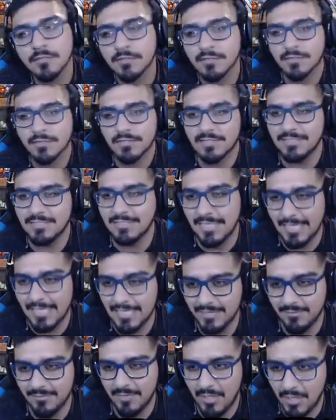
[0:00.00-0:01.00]
Stay in
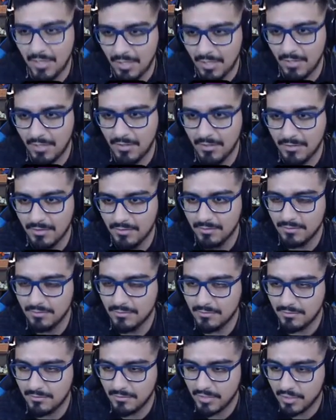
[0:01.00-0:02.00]
the ball.
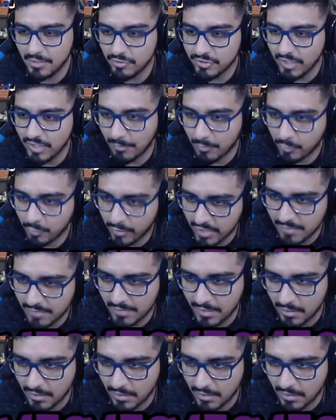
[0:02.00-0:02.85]
Can you stop critting me?